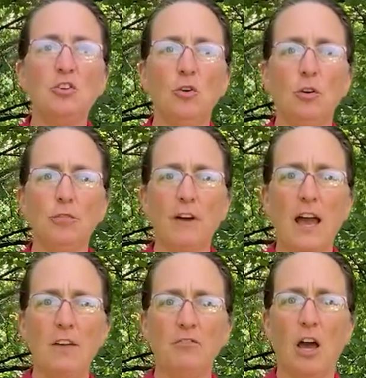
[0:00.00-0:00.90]
Your
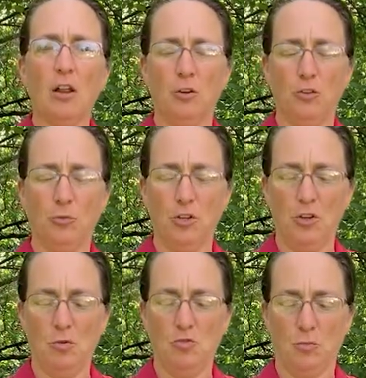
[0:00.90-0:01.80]
$5 would
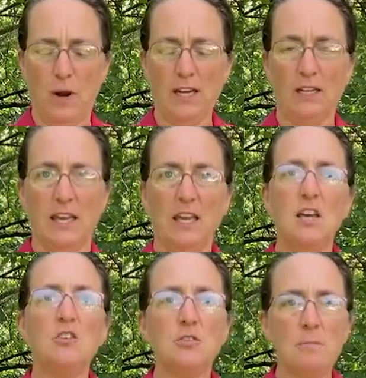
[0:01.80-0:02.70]
go directly
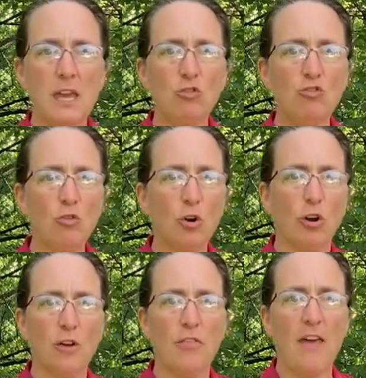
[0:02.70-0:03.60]
to make
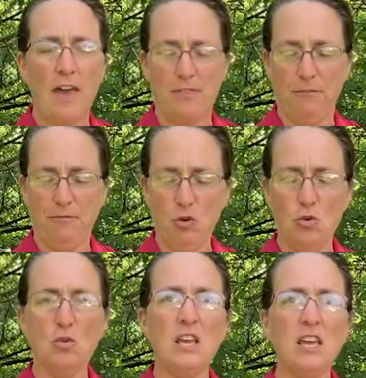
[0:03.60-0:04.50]
sure that the
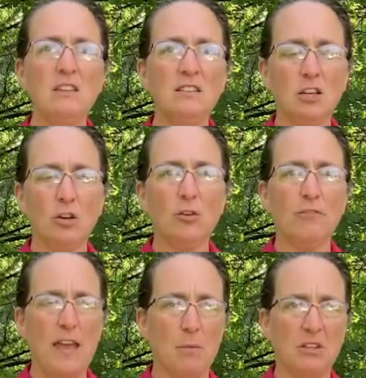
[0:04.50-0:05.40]
food insecure
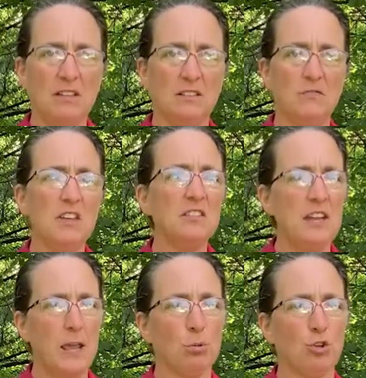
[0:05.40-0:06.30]
families of this
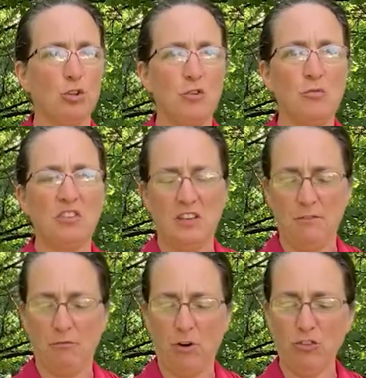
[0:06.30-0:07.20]
neighborhood receive
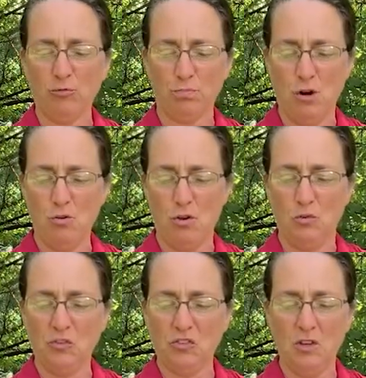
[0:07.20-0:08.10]
fresh
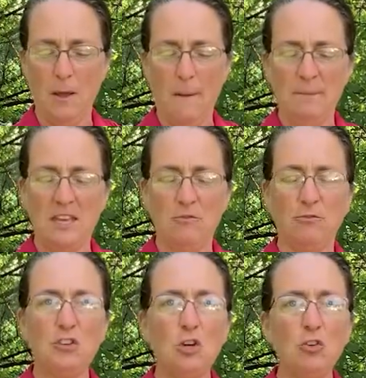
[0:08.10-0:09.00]
produce
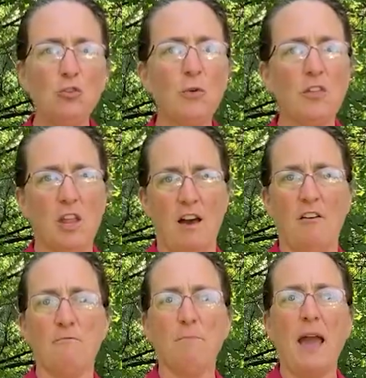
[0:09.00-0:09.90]
infused with
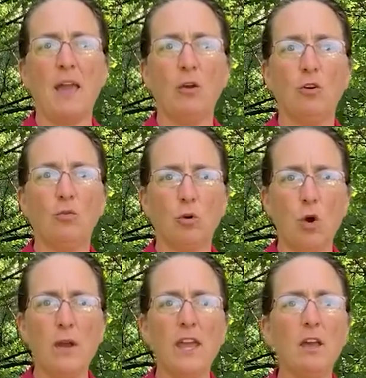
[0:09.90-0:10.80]
love by a
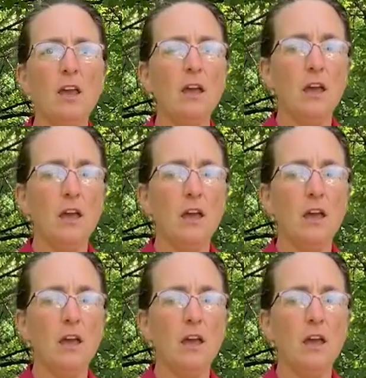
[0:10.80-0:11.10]
growing